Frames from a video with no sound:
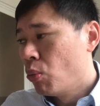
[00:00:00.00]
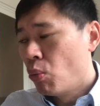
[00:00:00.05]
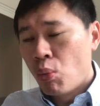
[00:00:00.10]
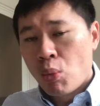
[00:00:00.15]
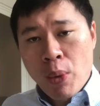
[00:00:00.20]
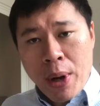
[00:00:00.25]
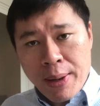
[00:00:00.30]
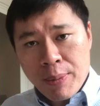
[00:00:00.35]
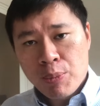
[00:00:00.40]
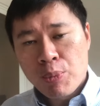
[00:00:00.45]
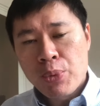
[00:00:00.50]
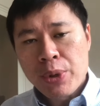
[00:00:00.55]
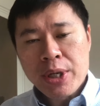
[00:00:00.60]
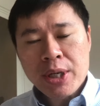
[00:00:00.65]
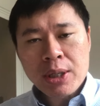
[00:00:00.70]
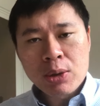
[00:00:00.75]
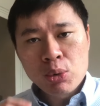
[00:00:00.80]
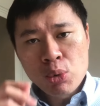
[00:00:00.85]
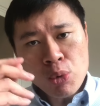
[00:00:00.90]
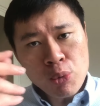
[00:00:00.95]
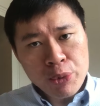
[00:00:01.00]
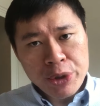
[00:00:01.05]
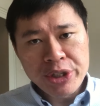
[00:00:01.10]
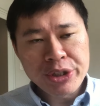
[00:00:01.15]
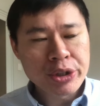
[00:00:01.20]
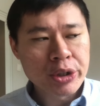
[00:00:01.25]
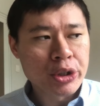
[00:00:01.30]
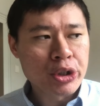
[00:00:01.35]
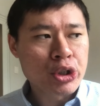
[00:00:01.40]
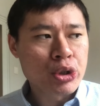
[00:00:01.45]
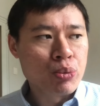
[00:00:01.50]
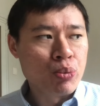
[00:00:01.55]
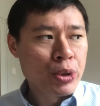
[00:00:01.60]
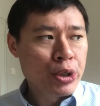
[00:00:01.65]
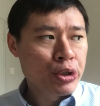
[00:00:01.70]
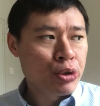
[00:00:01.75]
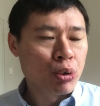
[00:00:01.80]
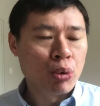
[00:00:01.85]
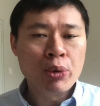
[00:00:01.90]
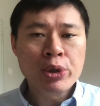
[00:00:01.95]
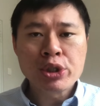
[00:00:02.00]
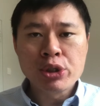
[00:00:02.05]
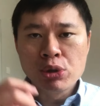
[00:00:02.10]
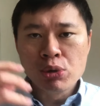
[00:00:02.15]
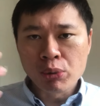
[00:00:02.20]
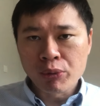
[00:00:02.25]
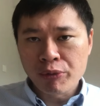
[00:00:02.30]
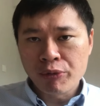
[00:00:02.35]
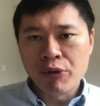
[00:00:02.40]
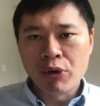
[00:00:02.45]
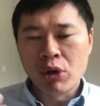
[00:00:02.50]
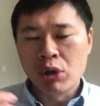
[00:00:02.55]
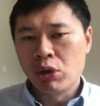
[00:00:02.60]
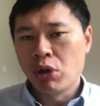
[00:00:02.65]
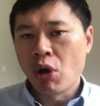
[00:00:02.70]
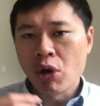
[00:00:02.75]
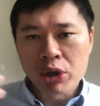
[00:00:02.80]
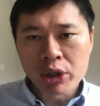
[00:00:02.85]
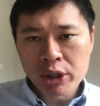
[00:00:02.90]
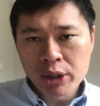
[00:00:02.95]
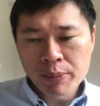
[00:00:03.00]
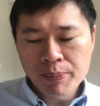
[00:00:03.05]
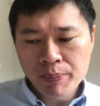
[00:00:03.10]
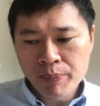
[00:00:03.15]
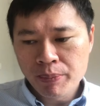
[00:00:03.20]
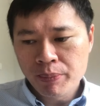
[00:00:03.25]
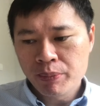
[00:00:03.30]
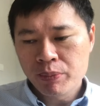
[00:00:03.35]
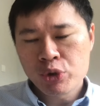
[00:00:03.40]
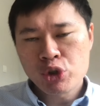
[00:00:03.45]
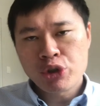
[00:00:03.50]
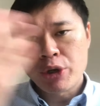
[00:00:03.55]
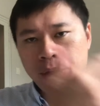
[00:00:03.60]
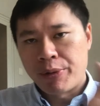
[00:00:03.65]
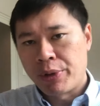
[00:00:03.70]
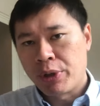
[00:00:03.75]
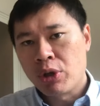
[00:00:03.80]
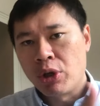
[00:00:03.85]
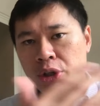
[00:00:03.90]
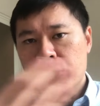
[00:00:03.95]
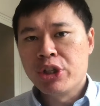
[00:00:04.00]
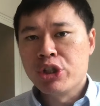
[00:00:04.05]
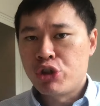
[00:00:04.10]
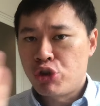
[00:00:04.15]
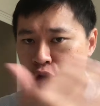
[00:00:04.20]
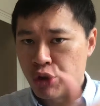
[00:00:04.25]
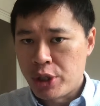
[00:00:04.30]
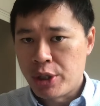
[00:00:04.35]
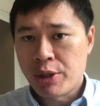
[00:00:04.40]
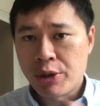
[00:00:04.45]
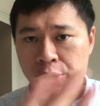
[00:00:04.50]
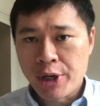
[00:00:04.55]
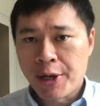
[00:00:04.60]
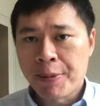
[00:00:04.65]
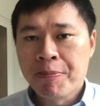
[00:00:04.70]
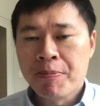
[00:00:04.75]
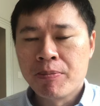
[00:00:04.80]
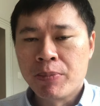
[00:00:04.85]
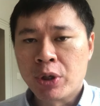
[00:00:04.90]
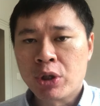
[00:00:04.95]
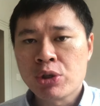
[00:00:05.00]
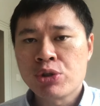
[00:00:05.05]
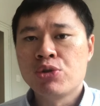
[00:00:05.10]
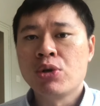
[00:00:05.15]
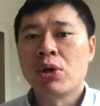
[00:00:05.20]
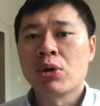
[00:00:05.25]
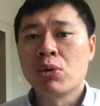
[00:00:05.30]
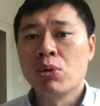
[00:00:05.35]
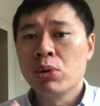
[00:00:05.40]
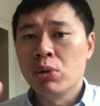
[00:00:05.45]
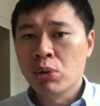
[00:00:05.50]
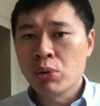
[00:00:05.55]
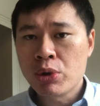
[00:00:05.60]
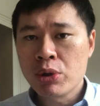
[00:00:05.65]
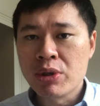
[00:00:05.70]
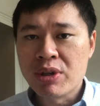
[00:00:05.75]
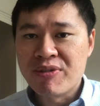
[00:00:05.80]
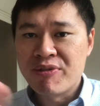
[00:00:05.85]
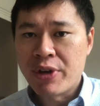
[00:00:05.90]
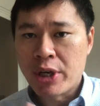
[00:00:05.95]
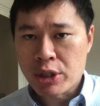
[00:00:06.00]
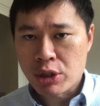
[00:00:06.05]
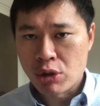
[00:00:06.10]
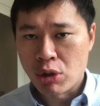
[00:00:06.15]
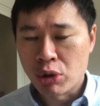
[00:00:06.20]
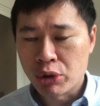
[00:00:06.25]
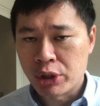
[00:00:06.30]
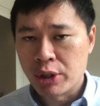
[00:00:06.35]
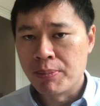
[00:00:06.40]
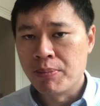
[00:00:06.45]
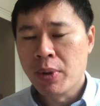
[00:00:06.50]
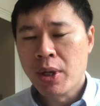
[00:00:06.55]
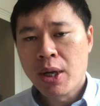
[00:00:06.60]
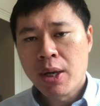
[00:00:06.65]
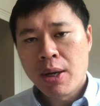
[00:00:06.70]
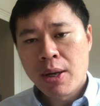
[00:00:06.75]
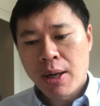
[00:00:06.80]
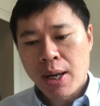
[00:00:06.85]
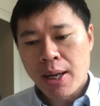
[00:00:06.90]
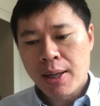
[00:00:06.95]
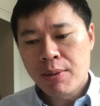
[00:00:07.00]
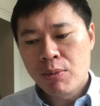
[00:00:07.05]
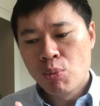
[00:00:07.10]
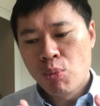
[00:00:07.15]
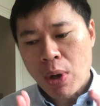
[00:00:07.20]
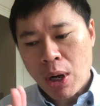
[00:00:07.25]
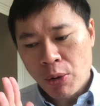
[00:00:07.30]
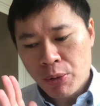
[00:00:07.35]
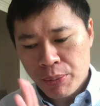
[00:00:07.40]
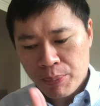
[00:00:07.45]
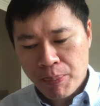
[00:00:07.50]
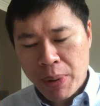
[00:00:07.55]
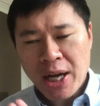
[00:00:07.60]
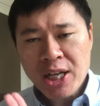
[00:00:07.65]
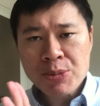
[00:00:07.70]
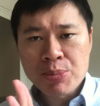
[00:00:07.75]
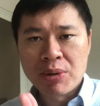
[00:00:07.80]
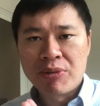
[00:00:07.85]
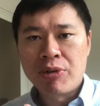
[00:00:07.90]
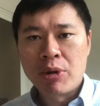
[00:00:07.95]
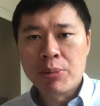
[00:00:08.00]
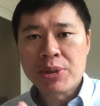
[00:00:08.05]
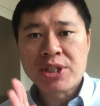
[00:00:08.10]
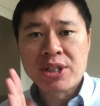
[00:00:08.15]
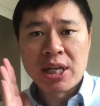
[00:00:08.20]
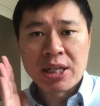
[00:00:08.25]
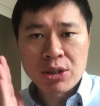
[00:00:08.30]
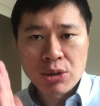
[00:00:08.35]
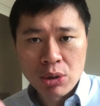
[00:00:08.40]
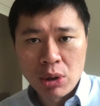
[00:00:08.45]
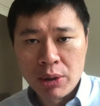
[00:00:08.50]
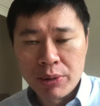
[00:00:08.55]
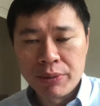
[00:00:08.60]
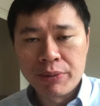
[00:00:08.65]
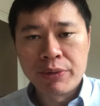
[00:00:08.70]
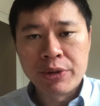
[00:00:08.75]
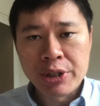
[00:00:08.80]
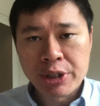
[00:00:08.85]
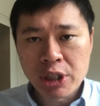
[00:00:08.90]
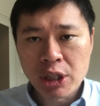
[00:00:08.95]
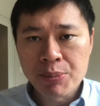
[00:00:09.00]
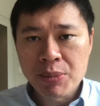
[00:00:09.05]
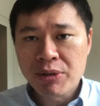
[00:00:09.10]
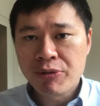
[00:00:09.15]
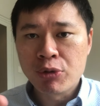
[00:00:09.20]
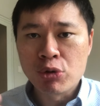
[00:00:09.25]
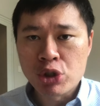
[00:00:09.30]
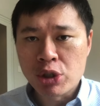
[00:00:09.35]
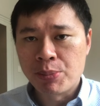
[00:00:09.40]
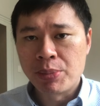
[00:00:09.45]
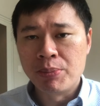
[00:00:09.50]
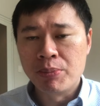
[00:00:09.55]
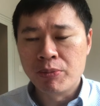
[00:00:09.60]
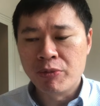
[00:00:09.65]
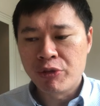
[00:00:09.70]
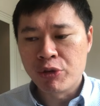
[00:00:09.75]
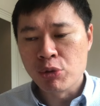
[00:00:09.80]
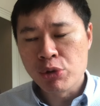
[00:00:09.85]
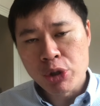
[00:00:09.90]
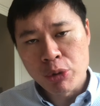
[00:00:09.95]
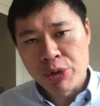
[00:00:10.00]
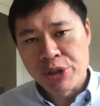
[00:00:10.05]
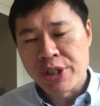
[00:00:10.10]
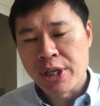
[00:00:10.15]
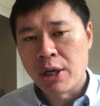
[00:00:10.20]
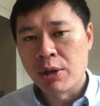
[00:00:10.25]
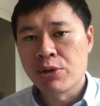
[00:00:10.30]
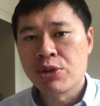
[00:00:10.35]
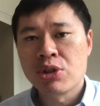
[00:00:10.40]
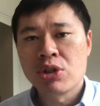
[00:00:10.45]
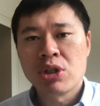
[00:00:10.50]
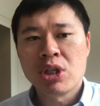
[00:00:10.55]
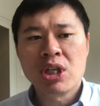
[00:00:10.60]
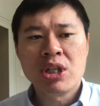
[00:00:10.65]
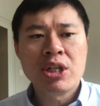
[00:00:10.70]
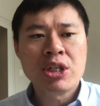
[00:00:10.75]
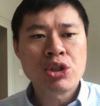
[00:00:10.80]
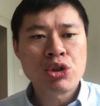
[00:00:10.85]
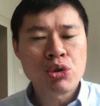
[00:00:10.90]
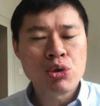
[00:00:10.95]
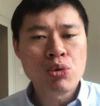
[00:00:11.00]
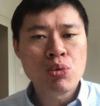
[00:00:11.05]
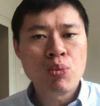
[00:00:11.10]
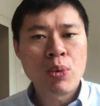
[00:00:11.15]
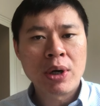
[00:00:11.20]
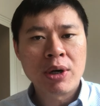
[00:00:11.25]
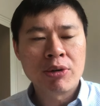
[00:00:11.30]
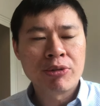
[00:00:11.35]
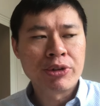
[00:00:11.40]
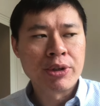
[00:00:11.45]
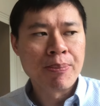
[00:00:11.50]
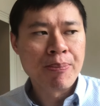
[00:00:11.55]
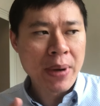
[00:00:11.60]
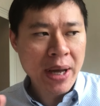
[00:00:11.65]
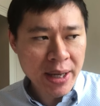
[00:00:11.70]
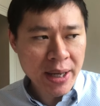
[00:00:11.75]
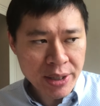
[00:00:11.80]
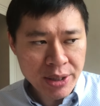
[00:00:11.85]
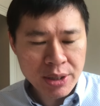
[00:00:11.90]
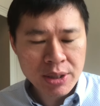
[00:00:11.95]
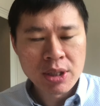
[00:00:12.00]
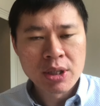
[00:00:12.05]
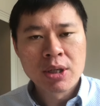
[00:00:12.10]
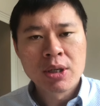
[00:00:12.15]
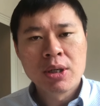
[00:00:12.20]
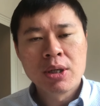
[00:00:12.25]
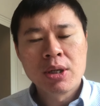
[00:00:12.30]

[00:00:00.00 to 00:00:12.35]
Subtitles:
when we do research, we should always look for a longer track record history, correct? Because you are looking to invest long term. And while past performance does not determine future results, it is still one of the best